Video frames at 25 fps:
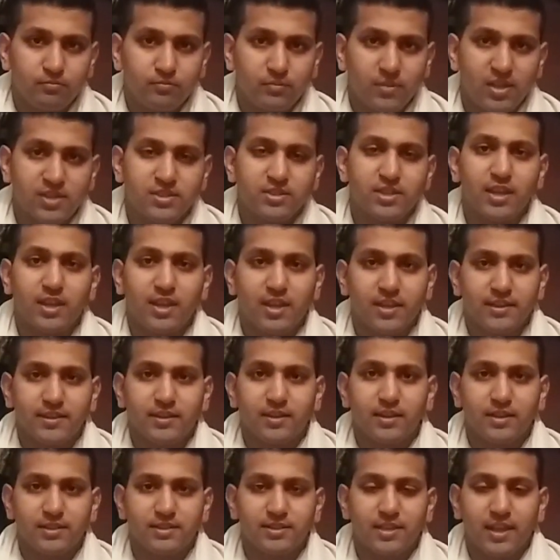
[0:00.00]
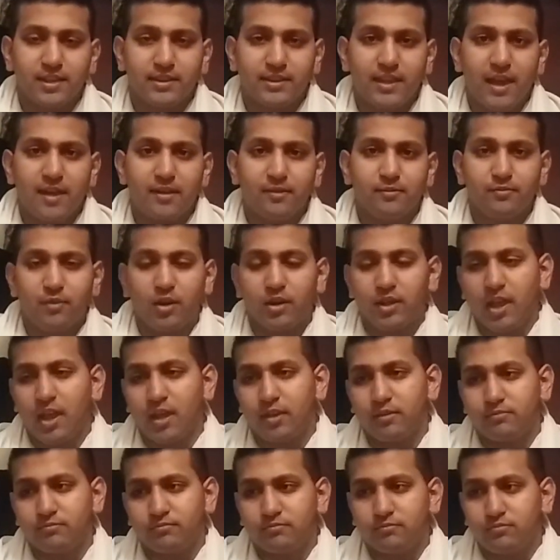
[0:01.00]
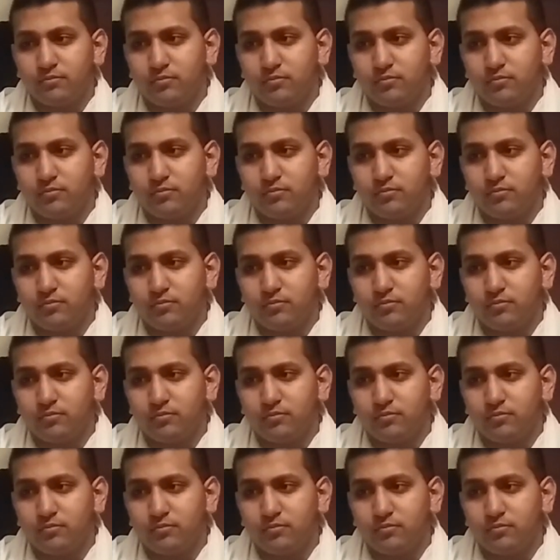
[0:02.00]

It's like that again.